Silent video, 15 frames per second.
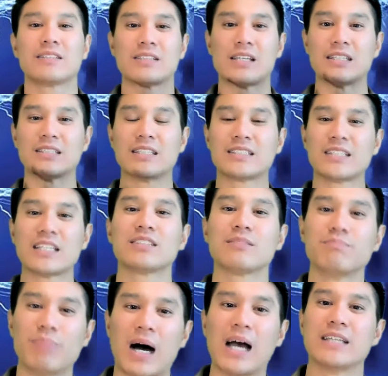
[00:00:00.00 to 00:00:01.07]
the
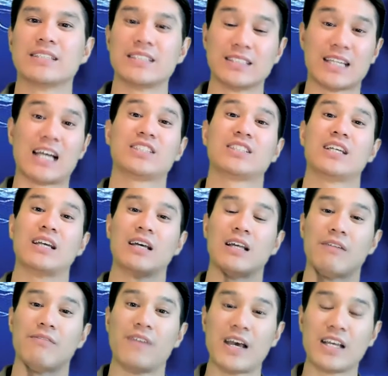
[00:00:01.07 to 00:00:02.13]
distinction bias is actually an
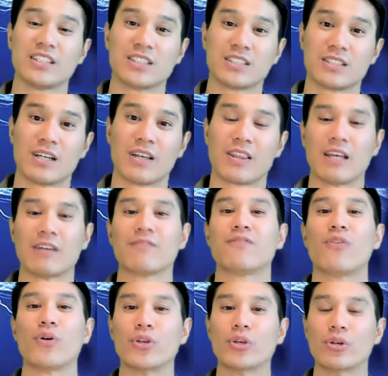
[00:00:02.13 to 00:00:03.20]
advantage thing
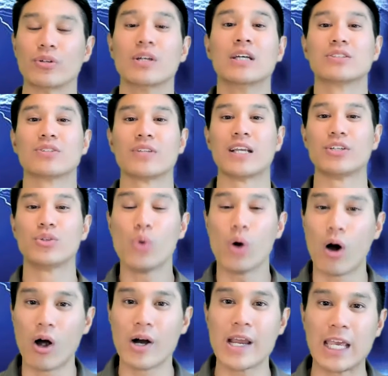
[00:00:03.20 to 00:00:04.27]
for you so that
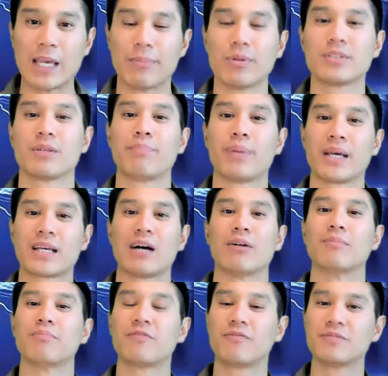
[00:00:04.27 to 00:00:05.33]
you are able to pick
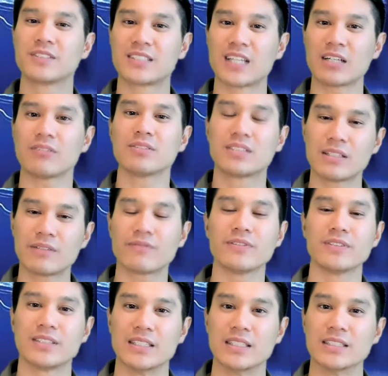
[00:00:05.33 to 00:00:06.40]
out subtle
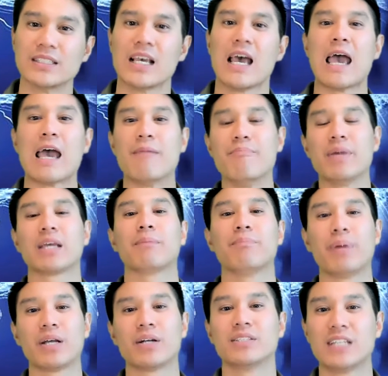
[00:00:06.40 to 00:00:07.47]
differences and make a
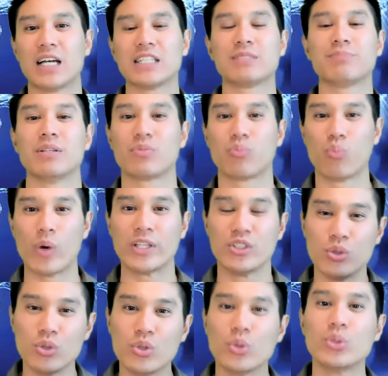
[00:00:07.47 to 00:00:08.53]
better judgment when
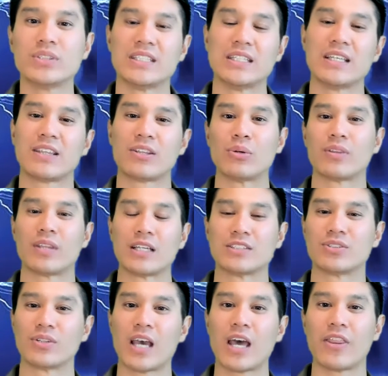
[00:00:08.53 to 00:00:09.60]
you do see two
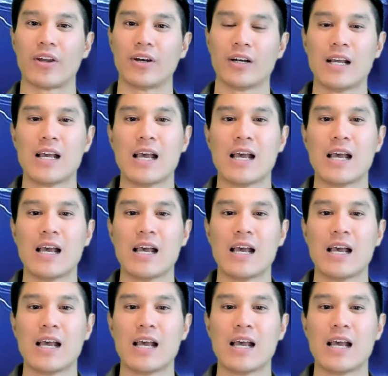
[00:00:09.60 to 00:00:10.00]
things together.